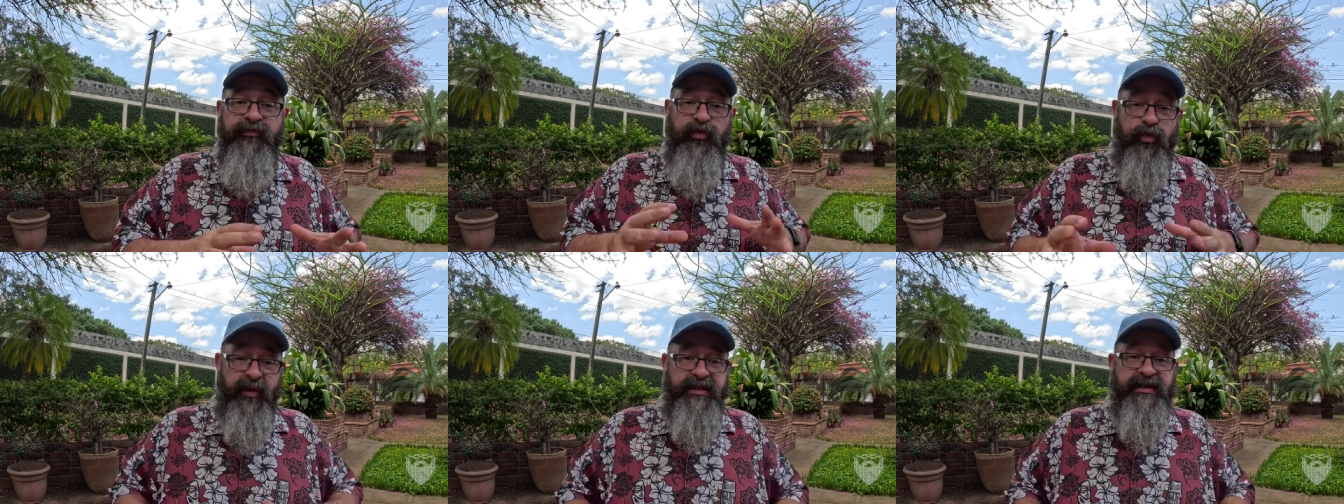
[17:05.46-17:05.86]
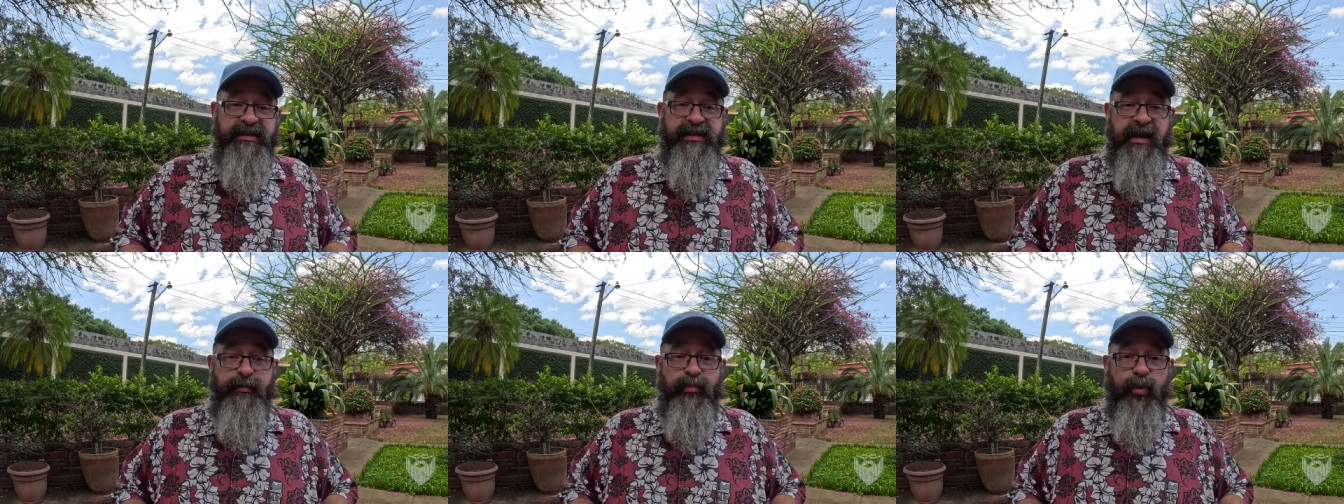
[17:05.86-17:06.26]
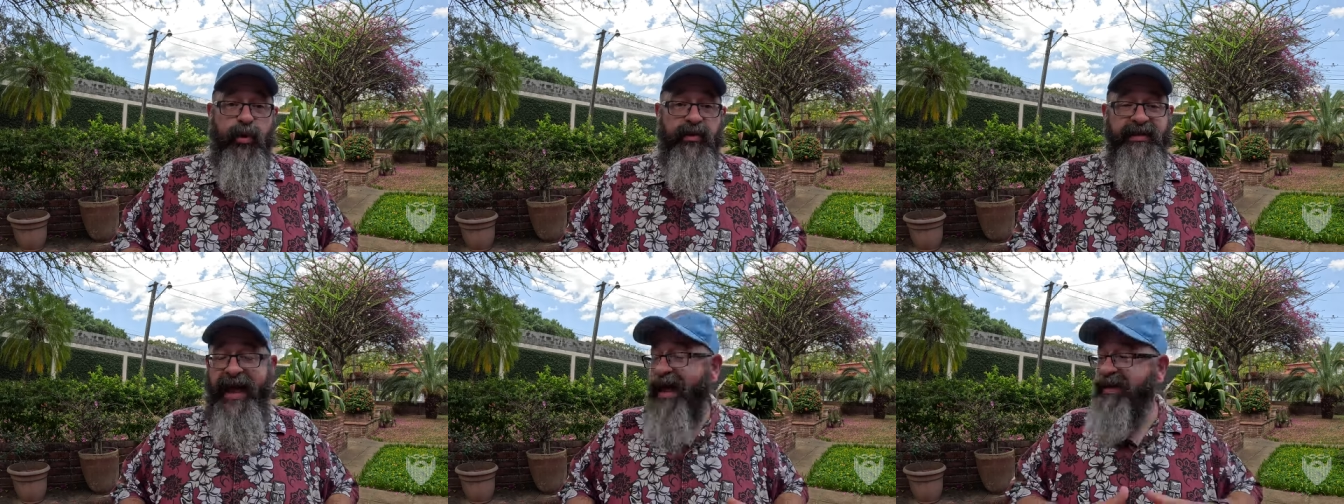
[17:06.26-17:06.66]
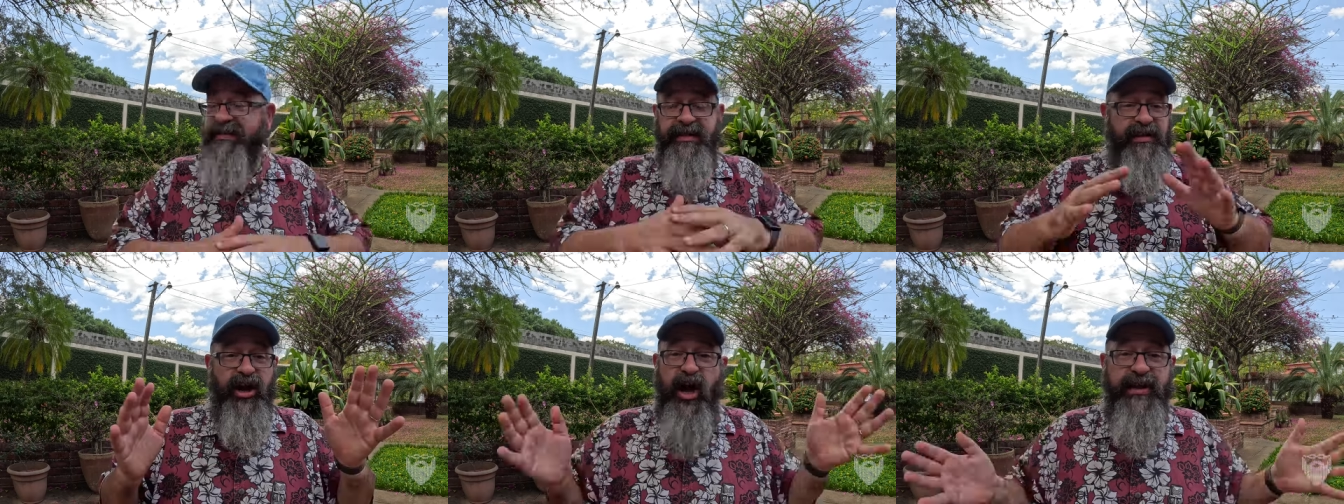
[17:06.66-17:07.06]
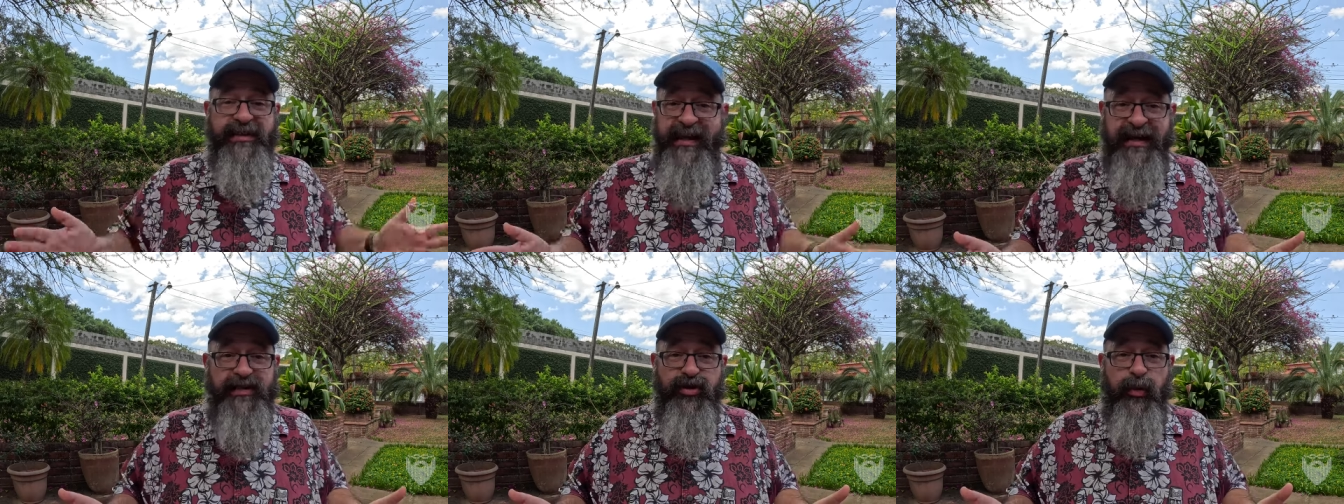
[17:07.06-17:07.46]
for reasons to import. That is a
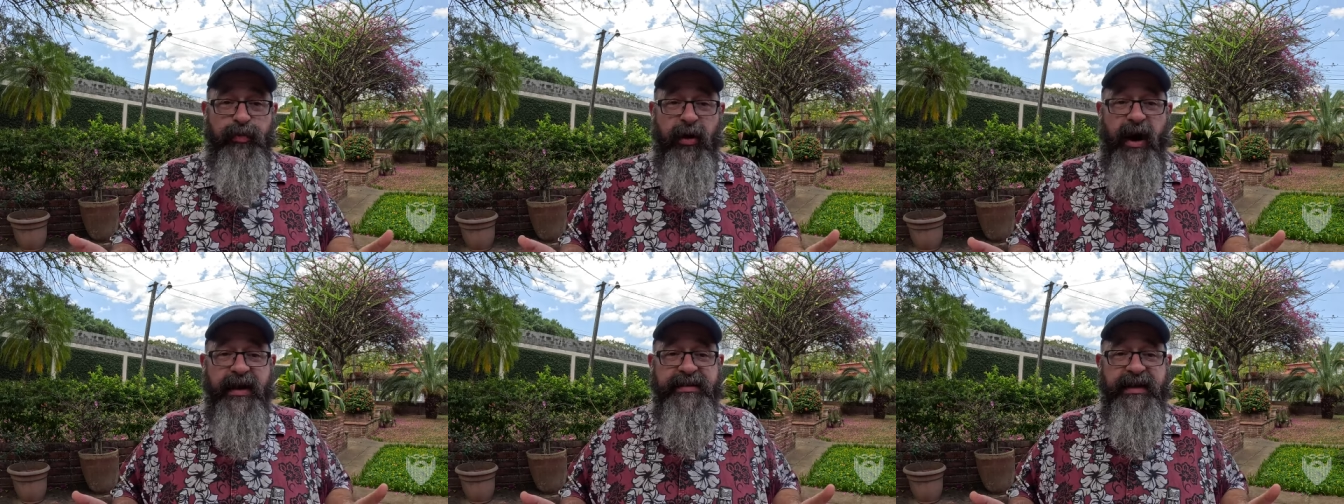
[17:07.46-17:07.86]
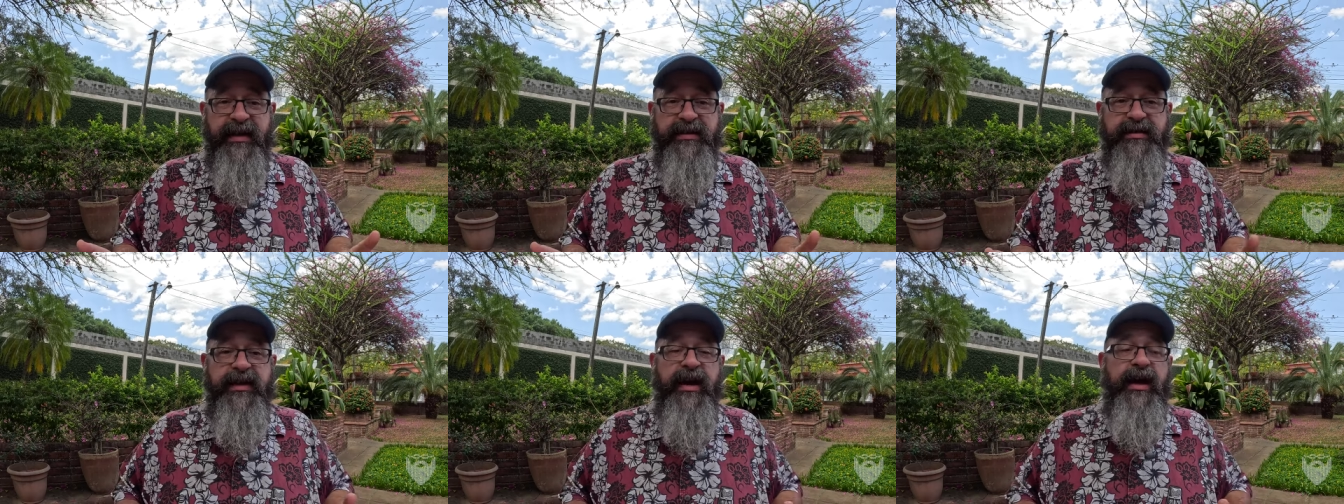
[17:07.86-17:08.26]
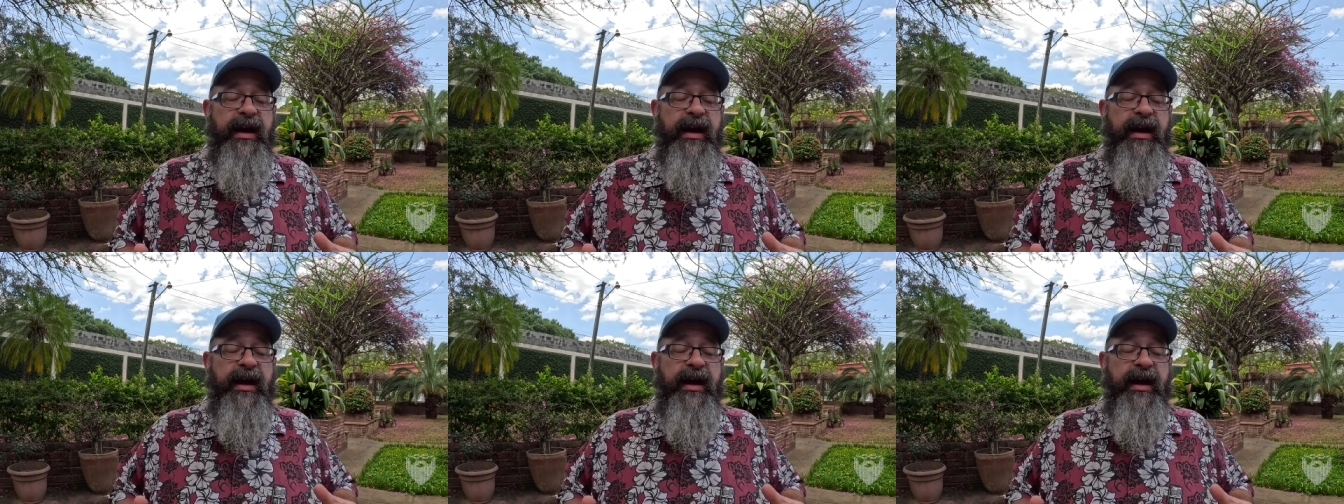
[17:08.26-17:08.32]
nonsensical process.